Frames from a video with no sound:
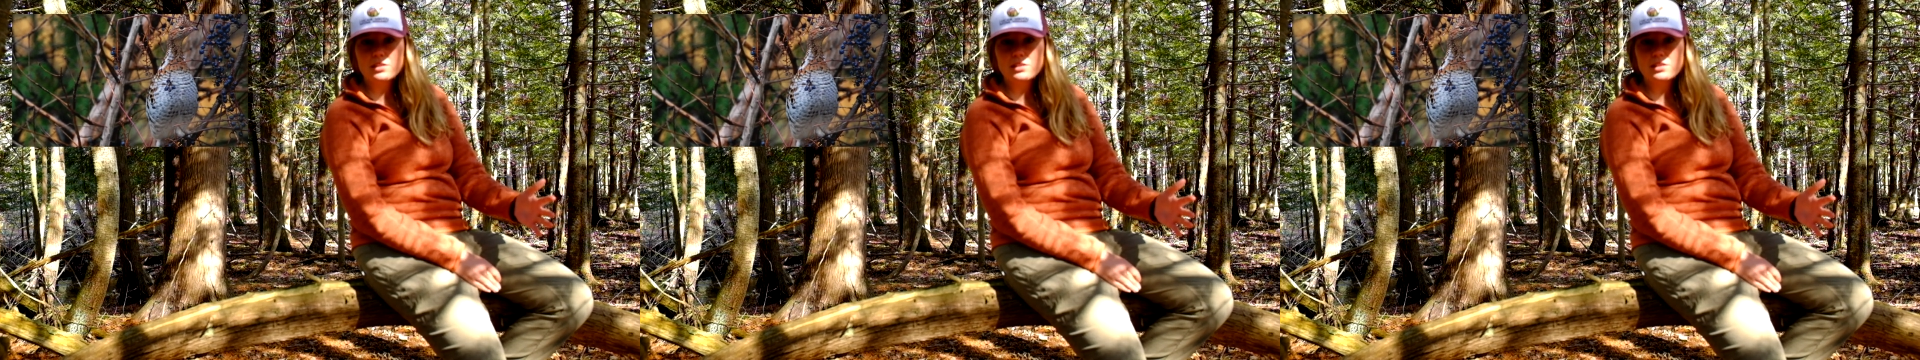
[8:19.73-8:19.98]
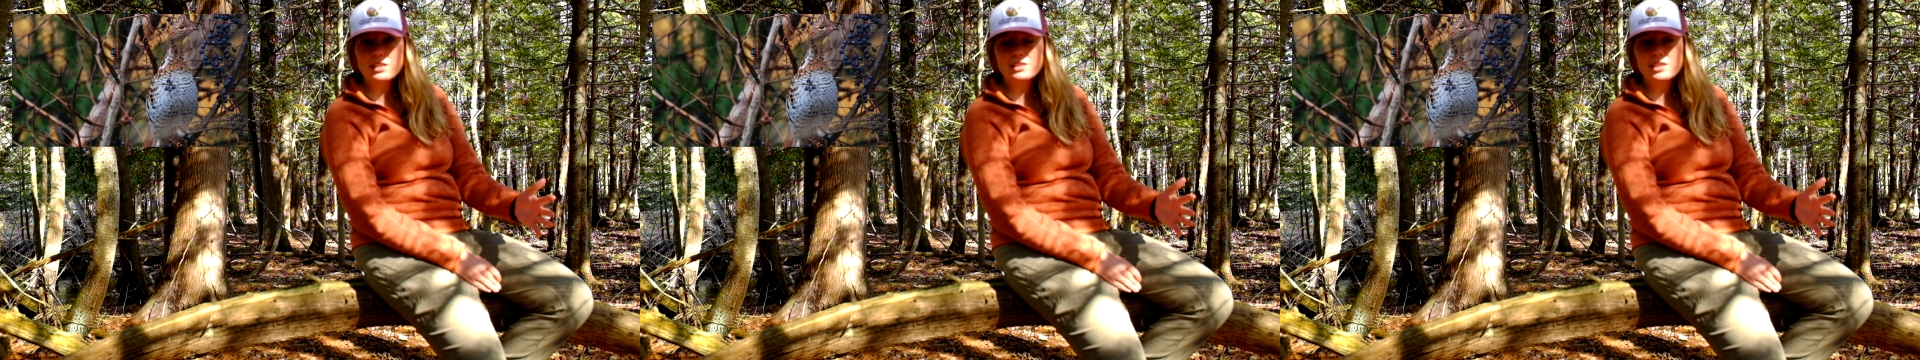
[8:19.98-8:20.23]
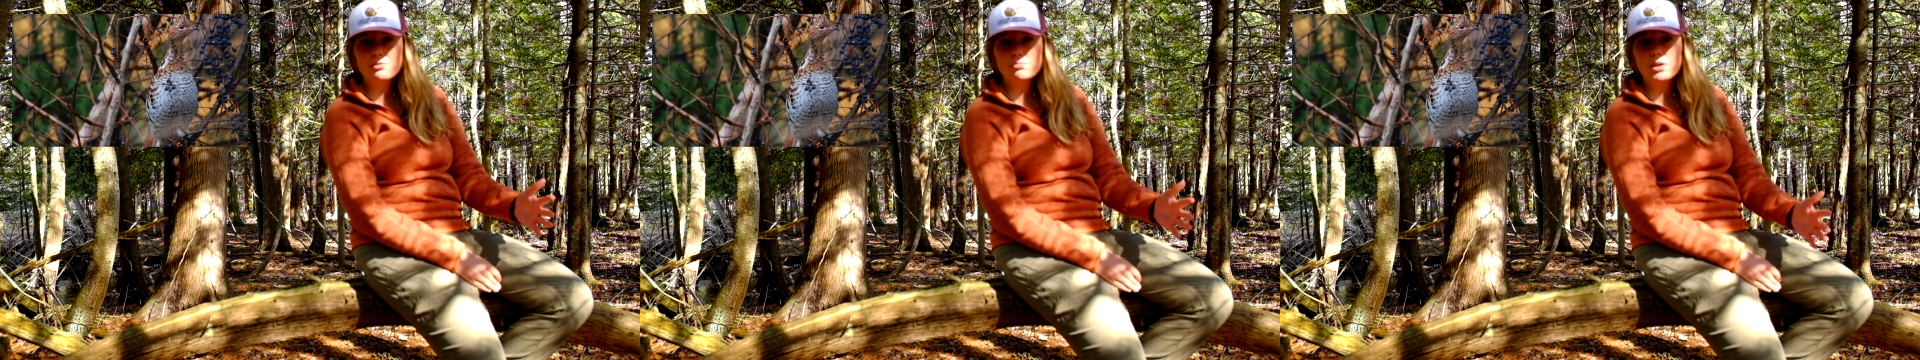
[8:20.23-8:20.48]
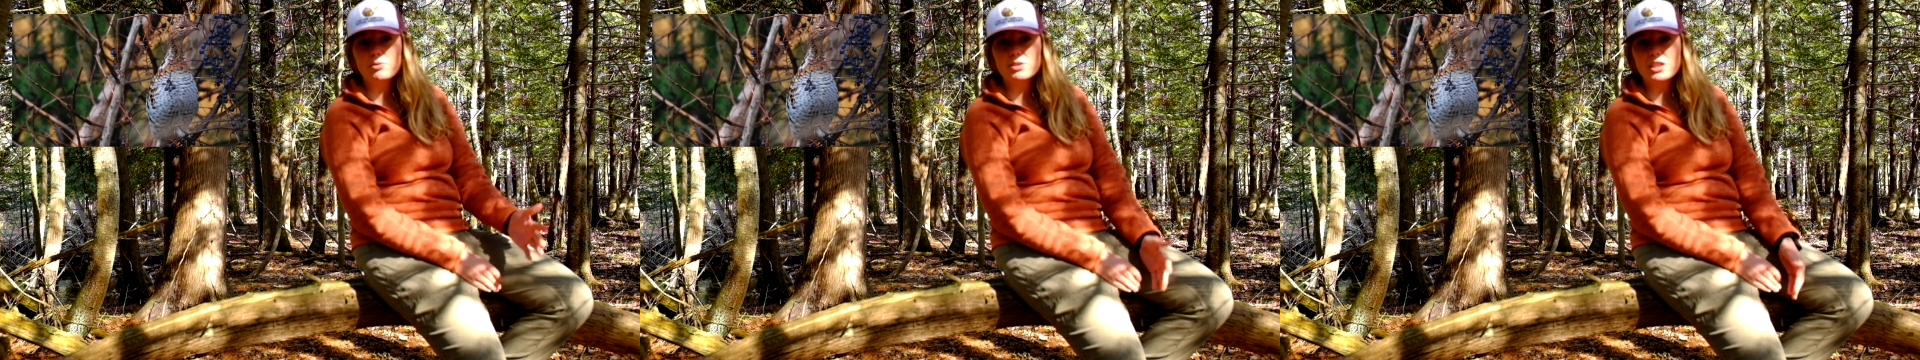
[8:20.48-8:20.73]
season,
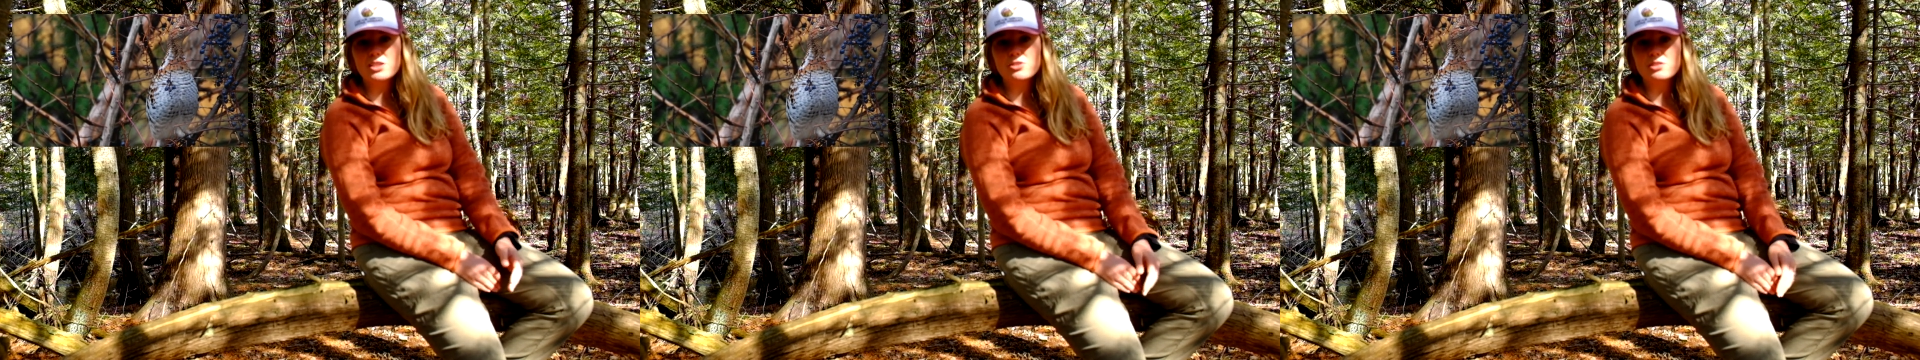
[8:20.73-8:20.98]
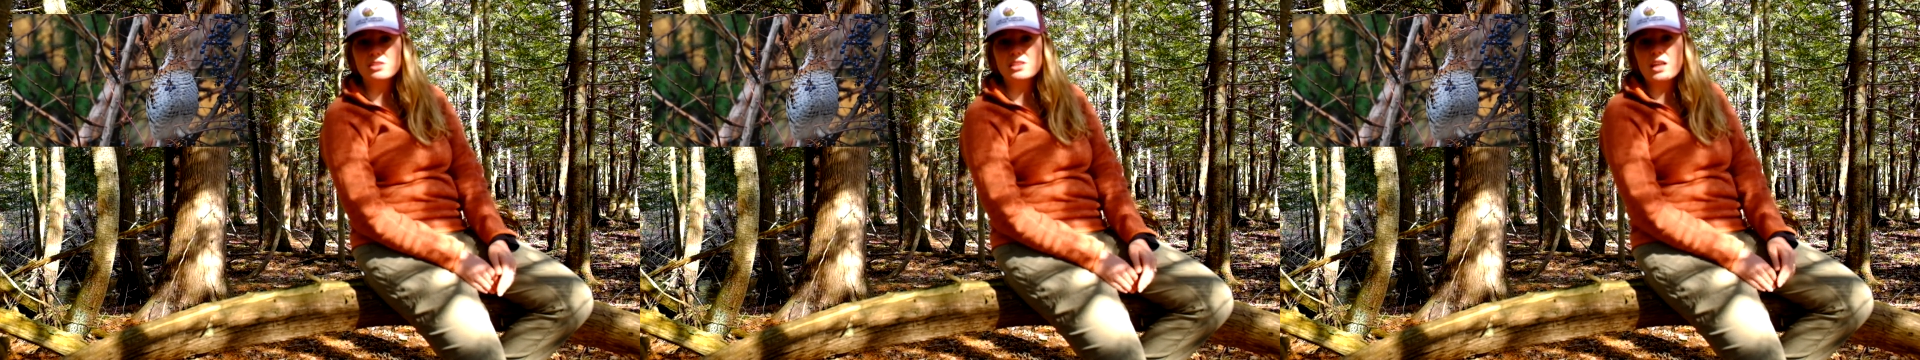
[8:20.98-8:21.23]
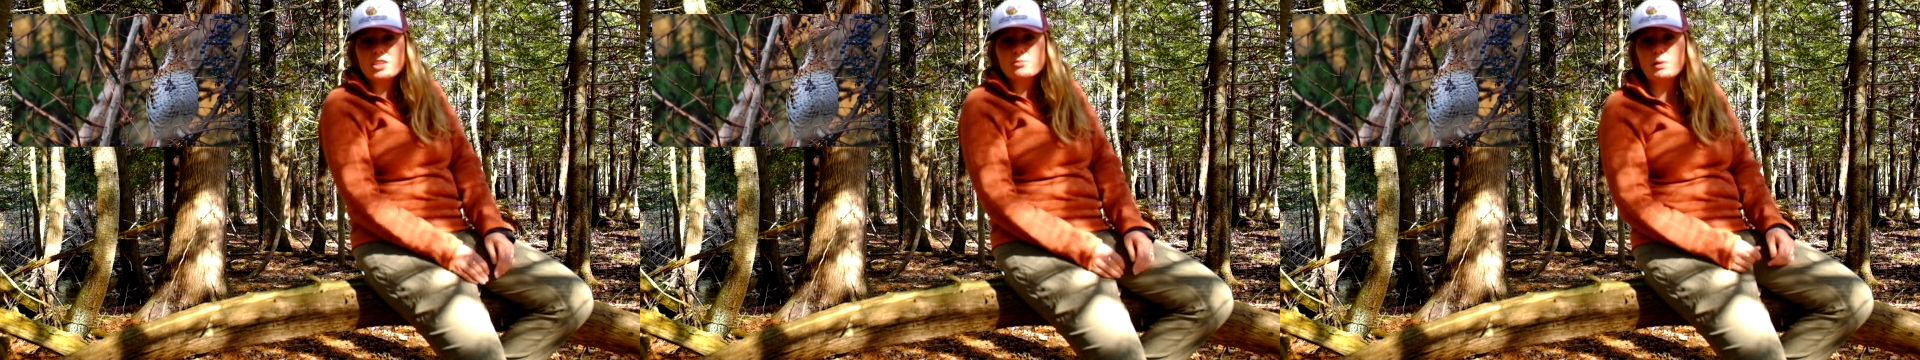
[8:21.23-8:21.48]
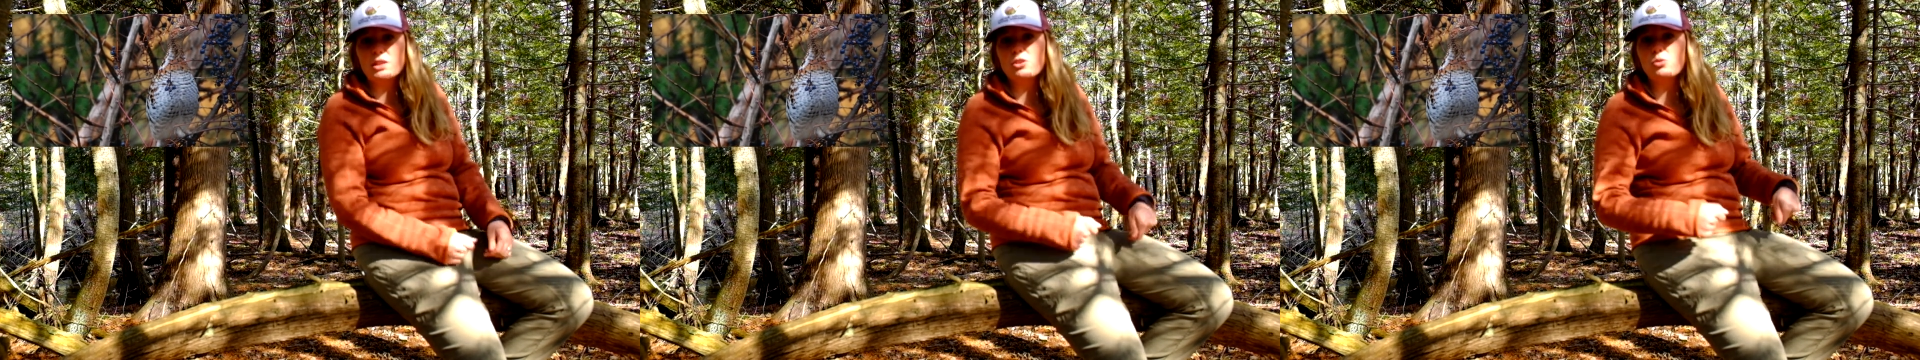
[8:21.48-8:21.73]
but what they do instead is
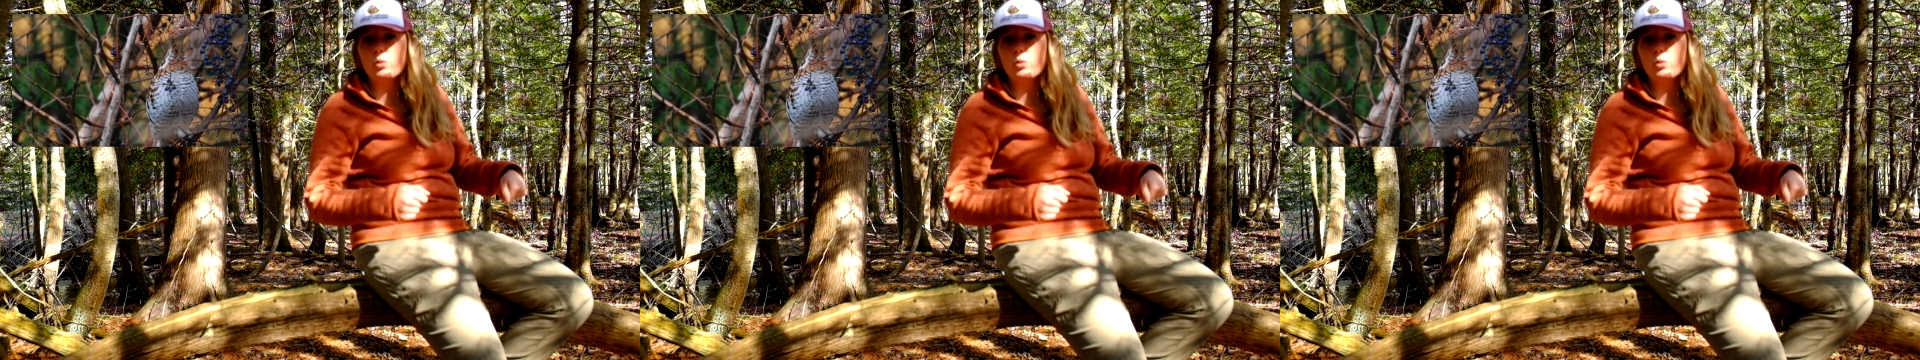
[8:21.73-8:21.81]
beat their